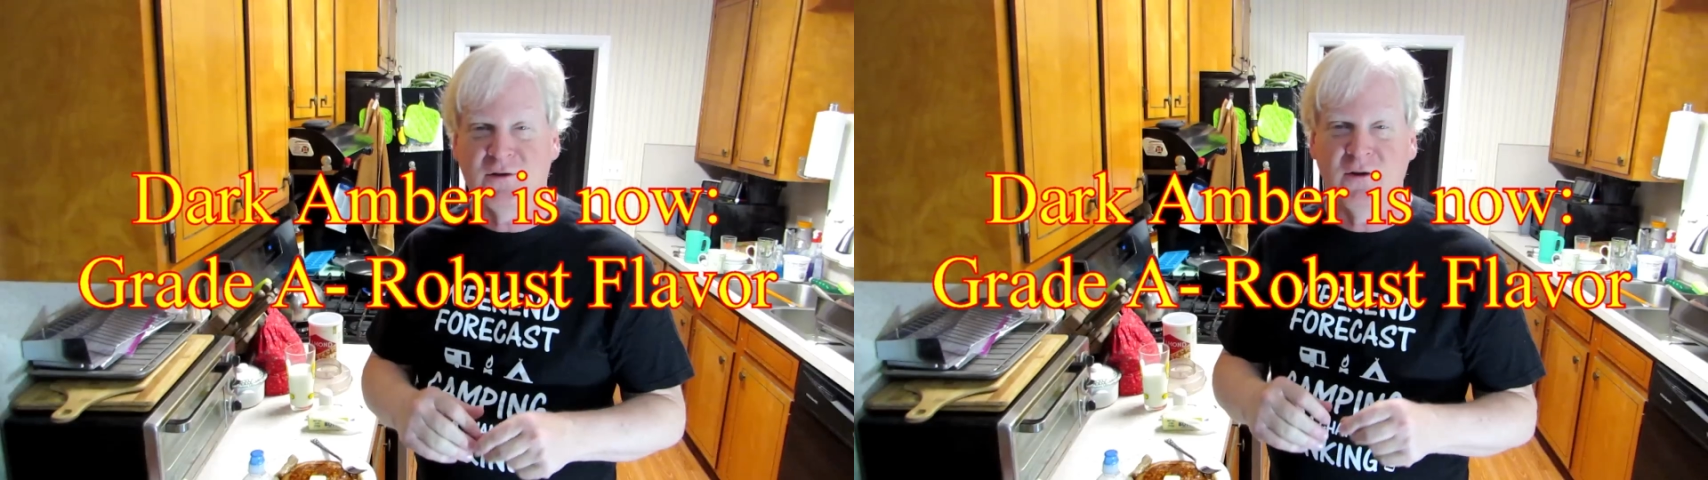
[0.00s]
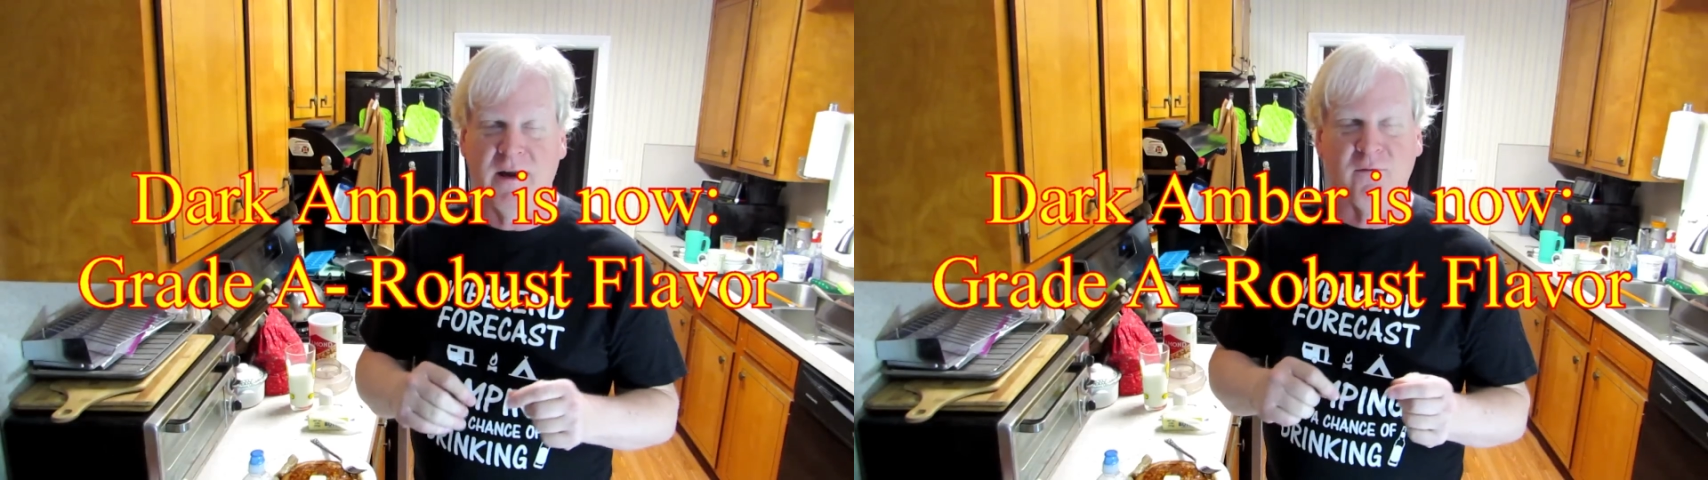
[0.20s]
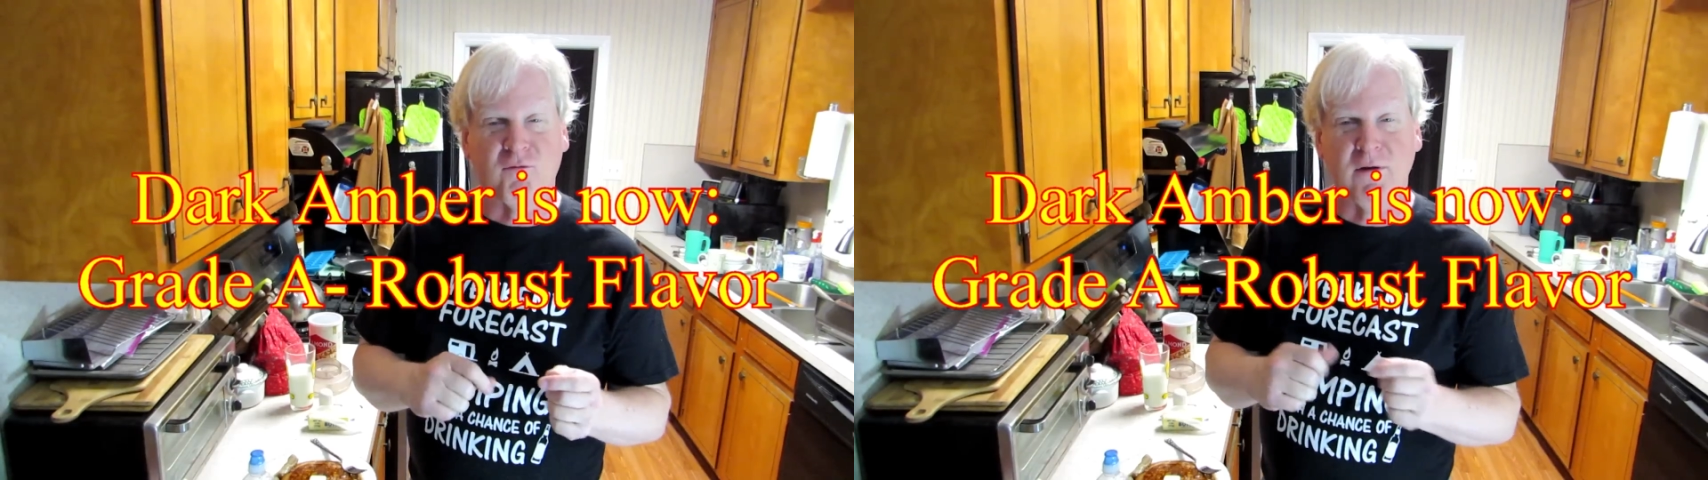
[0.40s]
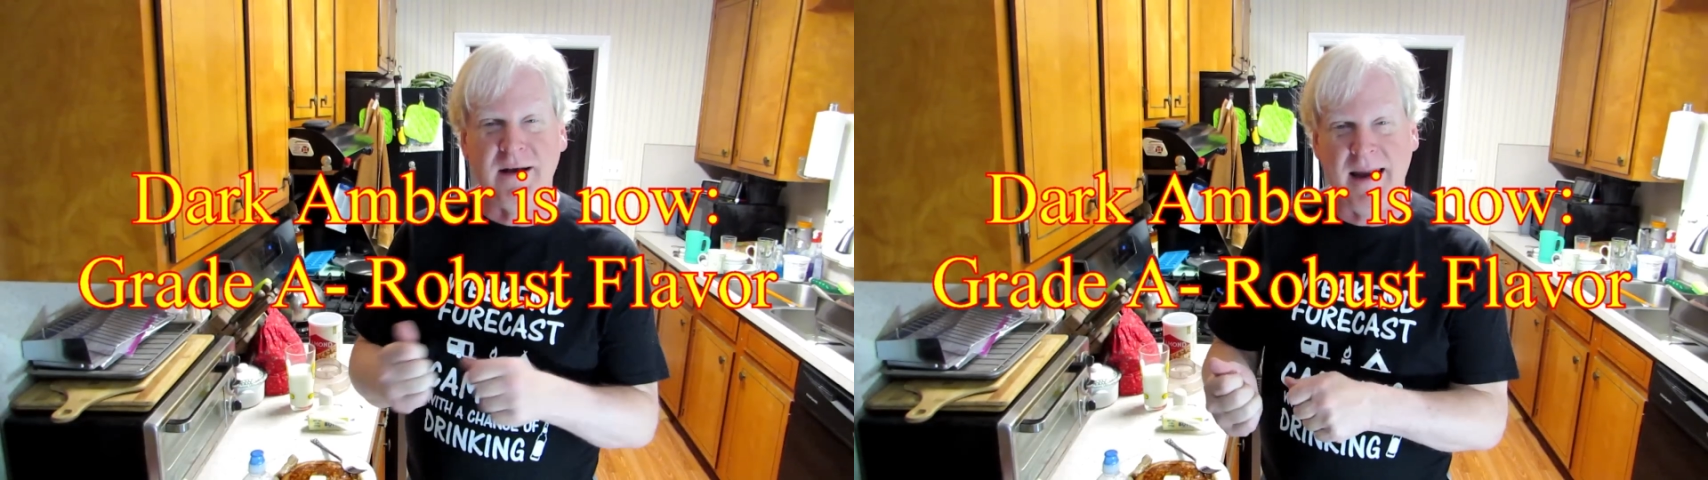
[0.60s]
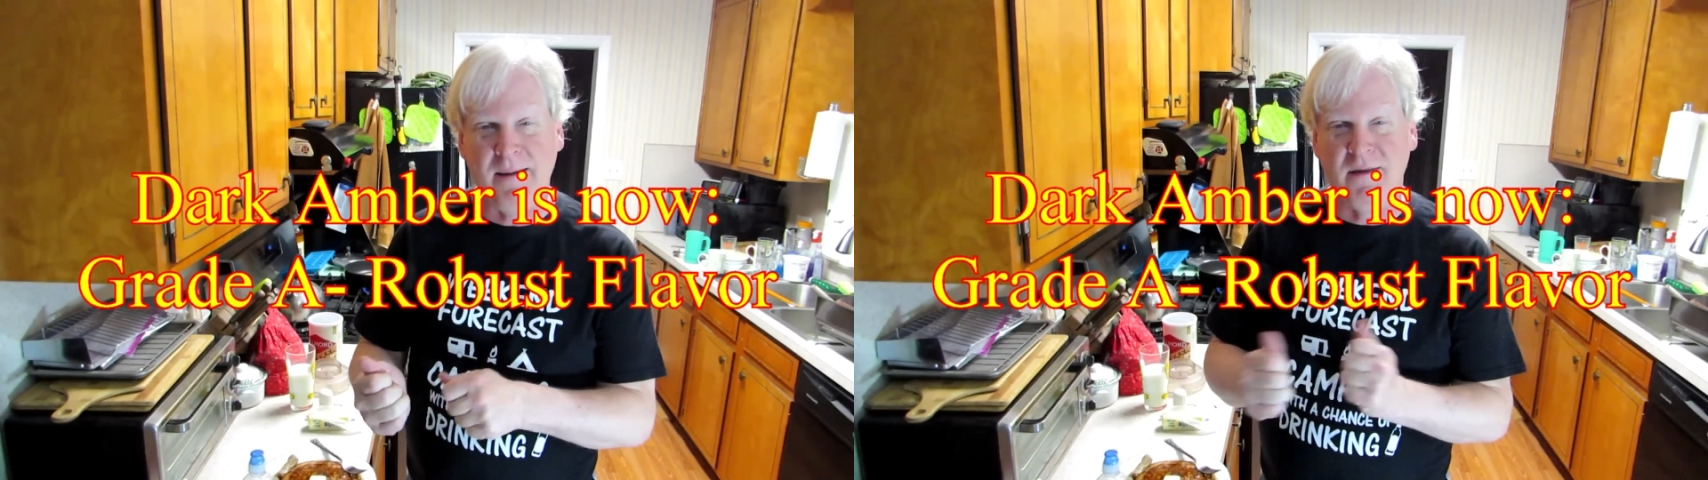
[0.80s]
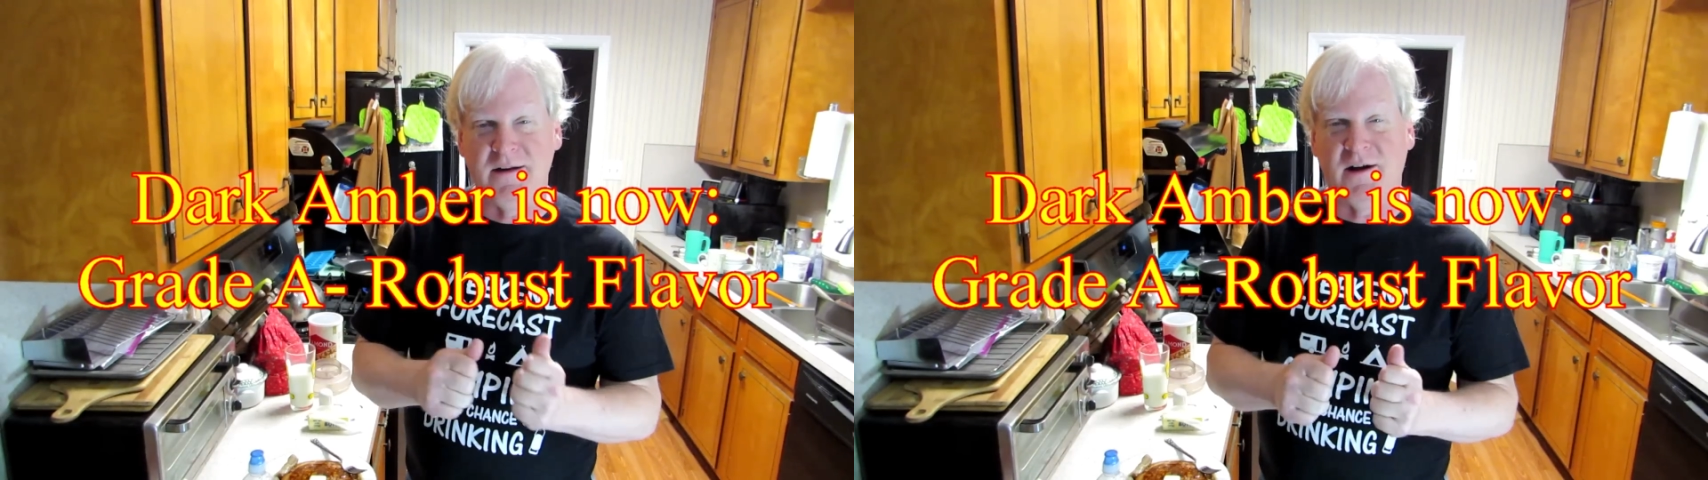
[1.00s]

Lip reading: So they've renamed the